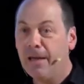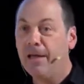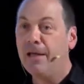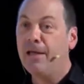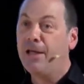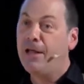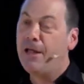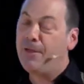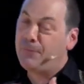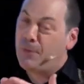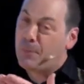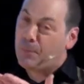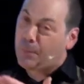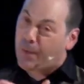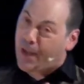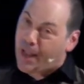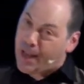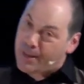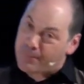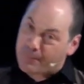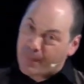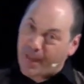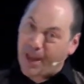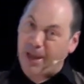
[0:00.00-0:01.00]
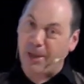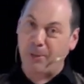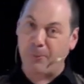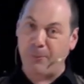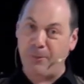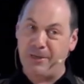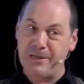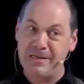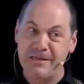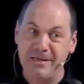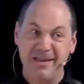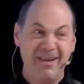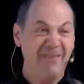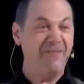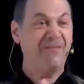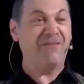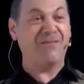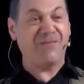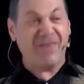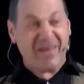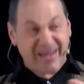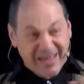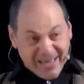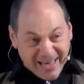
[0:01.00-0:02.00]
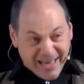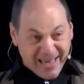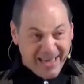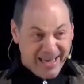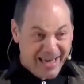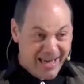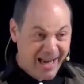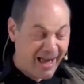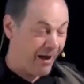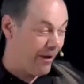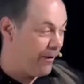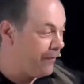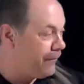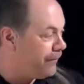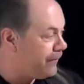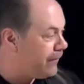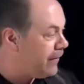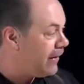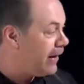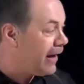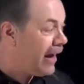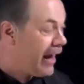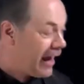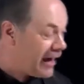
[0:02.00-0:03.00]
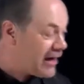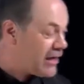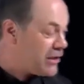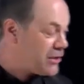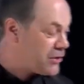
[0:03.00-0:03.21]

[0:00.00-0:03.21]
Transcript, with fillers: If you play it backwards, Funnily enough, and it's